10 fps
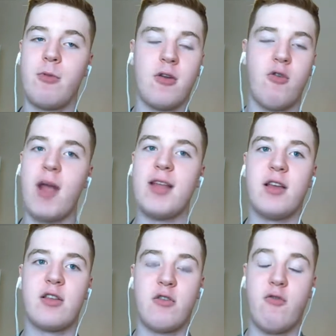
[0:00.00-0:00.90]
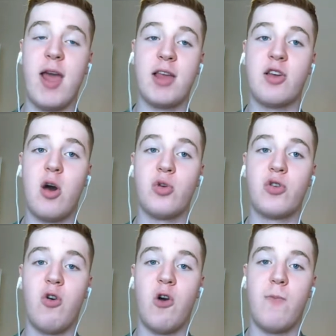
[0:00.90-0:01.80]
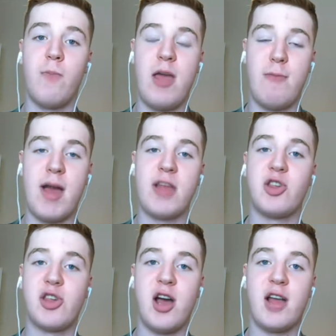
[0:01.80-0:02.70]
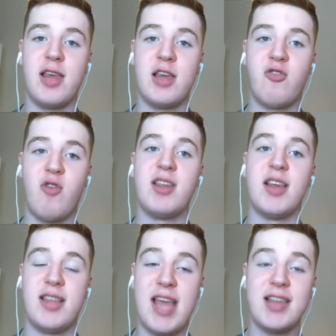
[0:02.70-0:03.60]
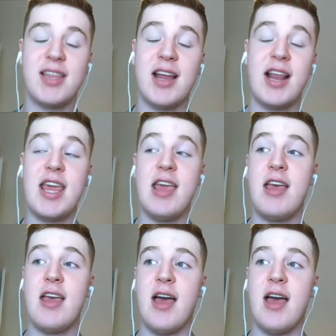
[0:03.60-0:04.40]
Greatest goal scorer in Manchester United history statistically.